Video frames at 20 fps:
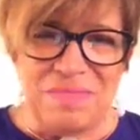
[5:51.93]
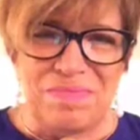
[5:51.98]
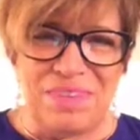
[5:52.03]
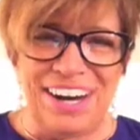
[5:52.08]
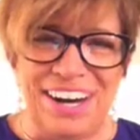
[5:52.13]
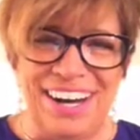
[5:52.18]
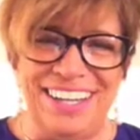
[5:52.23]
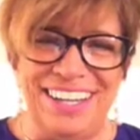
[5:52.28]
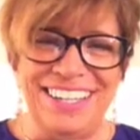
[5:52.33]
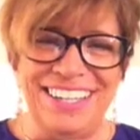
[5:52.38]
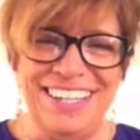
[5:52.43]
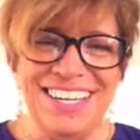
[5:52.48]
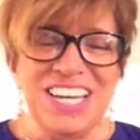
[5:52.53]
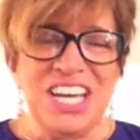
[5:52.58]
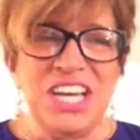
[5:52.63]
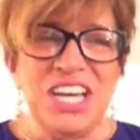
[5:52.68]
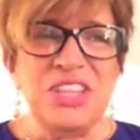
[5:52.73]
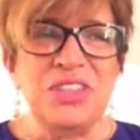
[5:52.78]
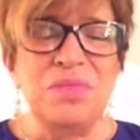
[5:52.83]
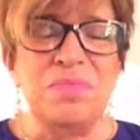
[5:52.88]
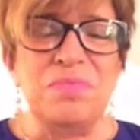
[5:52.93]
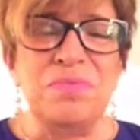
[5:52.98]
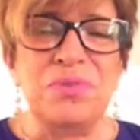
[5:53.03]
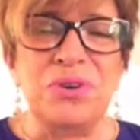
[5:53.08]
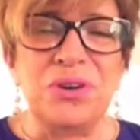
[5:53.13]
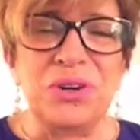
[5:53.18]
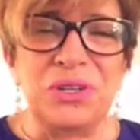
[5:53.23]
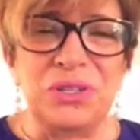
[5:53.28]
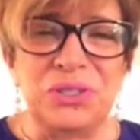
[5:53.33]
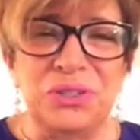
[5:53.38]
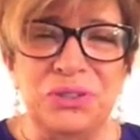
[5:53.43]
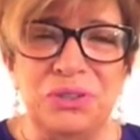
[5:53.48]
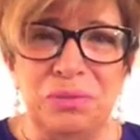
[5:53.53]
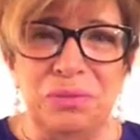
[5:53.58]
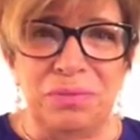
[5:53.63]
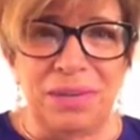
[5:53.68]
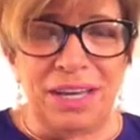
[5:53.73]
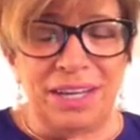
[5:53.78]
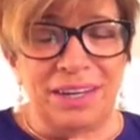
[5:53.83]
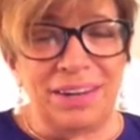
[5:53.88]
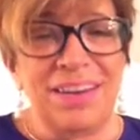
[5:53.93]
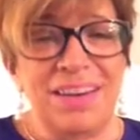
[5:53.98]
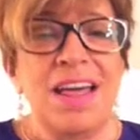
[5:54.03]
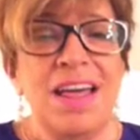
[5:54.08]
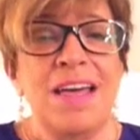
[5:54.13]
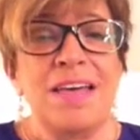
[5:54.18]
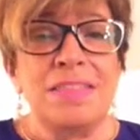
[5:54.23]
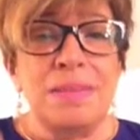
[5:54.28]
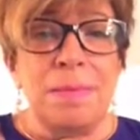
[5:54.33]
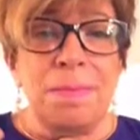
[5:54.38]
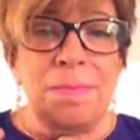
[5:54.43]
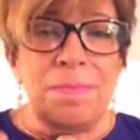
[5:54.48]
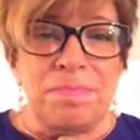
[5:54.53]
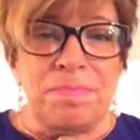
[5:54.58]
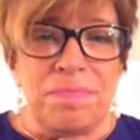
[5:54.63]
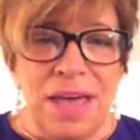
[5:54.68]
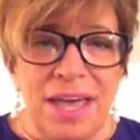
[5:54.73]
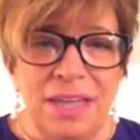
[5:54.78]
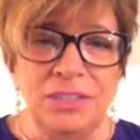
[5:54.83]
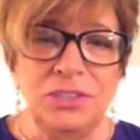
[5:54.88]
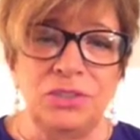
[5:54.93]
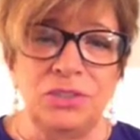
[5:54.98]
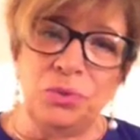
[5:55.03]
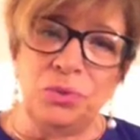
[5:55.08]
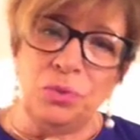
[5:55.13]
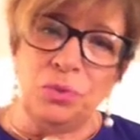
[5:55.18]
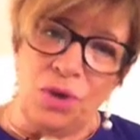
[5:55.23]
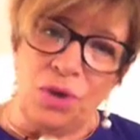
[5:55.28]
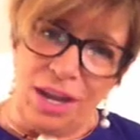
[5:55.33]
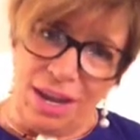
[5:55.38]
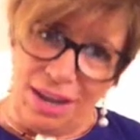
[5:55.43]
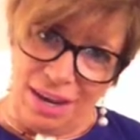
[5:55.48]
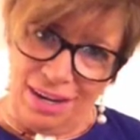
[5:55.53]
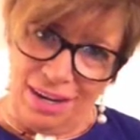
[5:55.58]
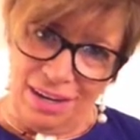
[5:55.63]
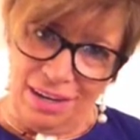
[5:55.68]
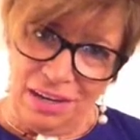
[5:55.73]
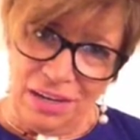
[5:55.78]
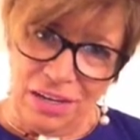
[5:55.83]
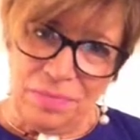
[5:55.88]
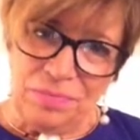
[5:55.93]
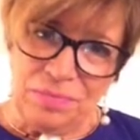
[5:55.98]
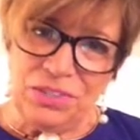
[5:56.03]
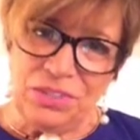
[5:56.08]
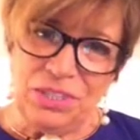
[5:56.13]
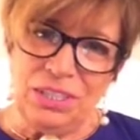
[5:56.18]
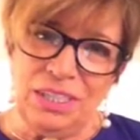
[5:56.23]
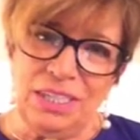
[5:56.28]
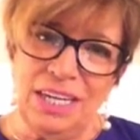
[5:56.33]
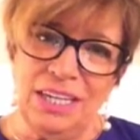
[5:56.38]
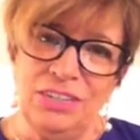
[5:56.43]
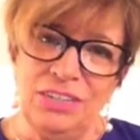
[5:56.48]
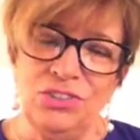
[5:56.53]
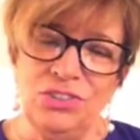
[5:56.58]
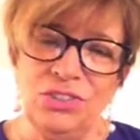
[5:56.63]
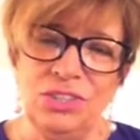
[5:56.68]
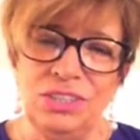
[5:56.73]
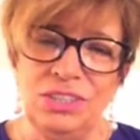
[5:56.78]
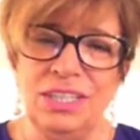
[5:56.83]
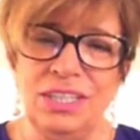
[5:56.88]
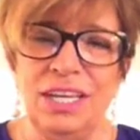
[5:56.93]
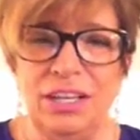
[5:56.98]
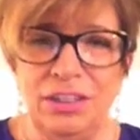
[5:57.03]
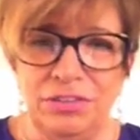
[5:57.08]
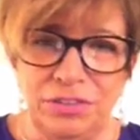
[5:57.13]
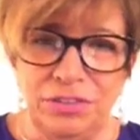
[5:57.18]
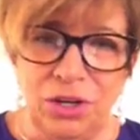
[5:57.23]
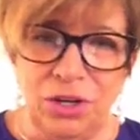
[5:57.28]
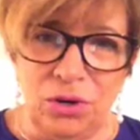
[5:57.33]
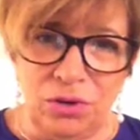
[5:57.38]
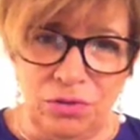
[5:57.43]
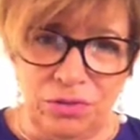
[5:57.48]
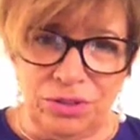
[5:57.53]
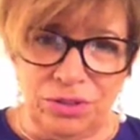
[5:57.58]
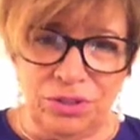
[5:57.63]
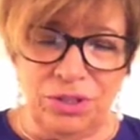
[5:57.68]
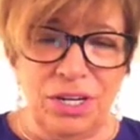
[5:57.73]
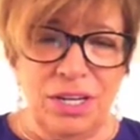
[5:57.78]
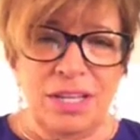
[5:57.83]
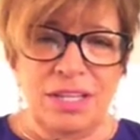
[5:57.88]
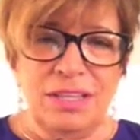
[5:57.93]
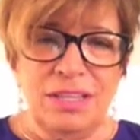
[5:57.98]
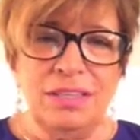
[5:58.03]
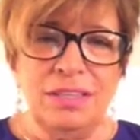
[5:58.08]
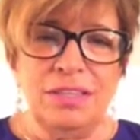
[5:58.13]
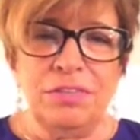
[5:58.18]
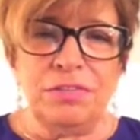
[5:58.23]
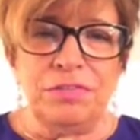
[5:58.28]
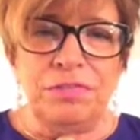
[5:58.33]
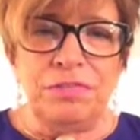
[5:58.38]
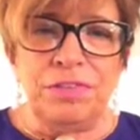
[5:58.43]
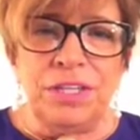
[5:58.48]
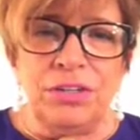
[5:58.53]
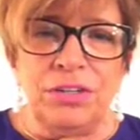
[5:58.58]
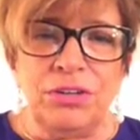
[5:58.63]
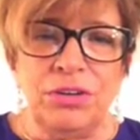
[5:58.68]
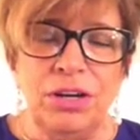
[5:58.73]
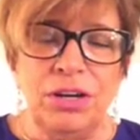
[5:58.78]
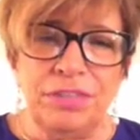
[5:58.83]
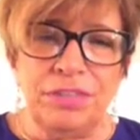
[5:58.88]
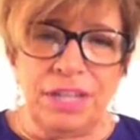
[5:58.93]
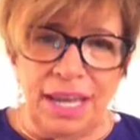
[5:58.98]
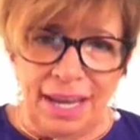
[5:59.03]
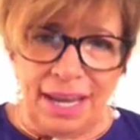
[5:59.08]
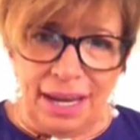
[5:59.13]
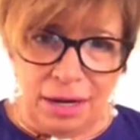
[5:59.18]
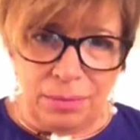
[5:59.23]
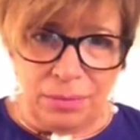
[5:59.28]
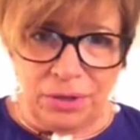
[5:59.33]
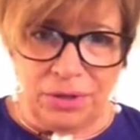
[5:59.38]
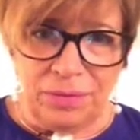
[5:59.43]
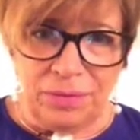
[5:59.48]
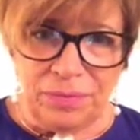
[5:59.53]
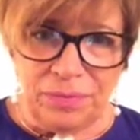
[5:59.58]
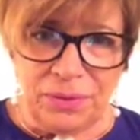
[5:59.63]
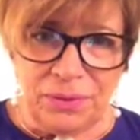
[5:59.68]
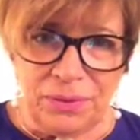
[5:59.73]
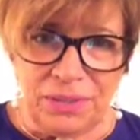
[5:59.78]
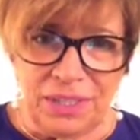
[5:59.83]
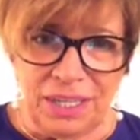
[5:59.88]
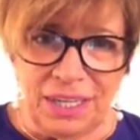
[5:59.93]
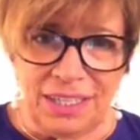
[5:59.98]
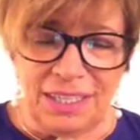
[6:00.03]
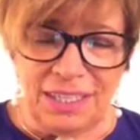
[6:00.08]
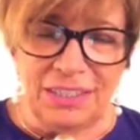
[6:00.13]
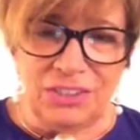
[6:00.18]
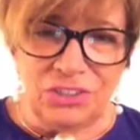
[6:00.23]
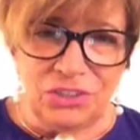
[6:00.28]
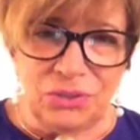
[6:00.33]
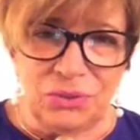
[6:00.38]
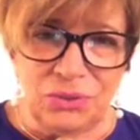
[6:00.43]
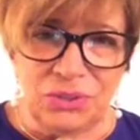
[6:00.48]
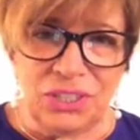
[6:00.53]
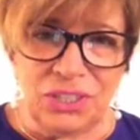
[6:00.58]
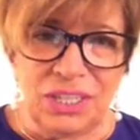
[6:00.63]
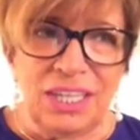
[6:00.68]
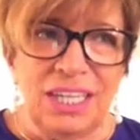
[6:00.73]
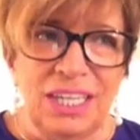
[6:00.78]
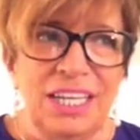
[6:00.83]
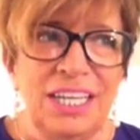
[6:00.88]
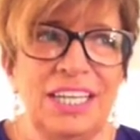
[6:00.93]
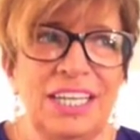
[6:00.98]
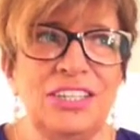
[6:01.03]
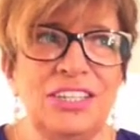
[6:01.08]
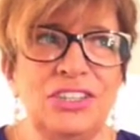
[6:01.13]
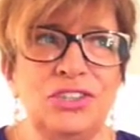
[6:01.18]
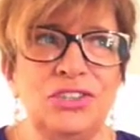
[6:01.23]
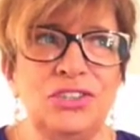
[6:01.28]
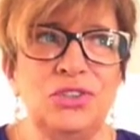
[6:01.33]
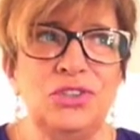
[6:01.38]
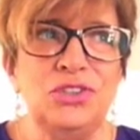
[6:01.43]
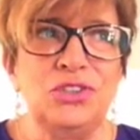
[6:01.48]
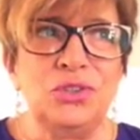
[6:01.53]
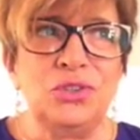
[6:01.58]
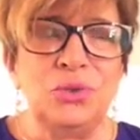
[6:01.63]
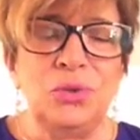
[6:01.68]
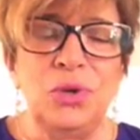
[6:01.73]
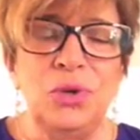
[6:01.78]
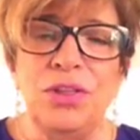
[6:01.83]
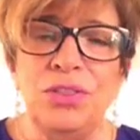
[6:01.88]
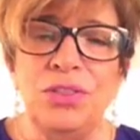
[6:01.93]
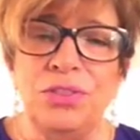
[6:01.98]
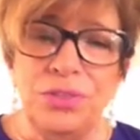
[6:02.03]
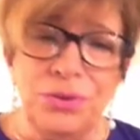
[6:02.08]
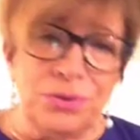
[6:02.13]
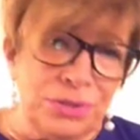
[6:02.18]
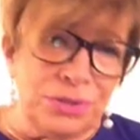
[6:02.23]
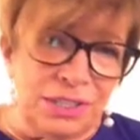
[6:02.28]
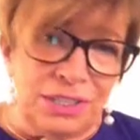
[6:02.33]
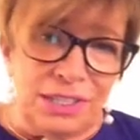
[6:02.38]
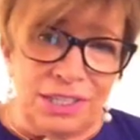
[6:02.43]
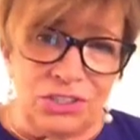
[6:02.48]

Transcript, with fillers: but the more you do, the better. The best way to get yourself over the fear of camera, okay, issues, is to do a 30